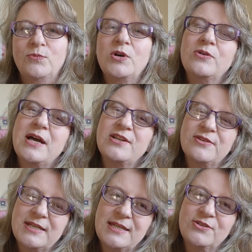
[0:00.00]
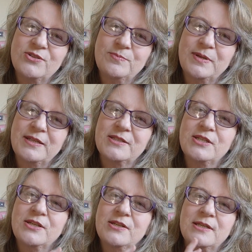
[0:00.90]
I don't need to, but
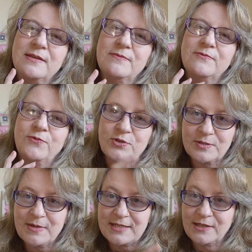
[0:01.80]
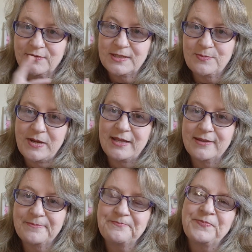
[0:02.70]
to force myself to spin
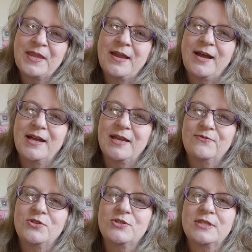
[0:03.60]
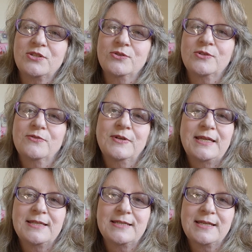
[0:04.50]
them, I have used the Tour de
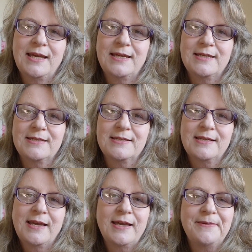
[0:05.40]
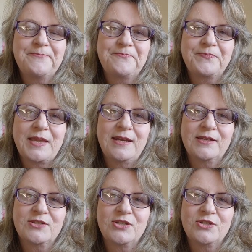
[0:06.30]
Fleece as an
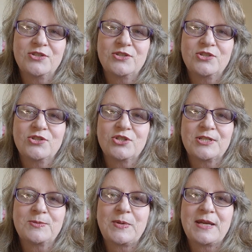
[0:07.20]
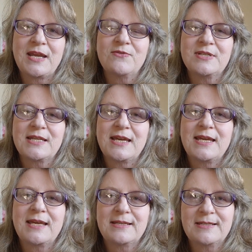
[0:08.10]
excuse to just spin every
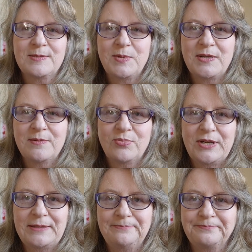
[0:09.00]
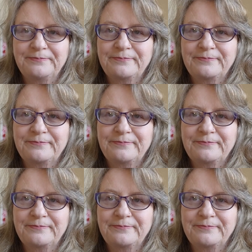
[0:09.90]
day and to spin brown.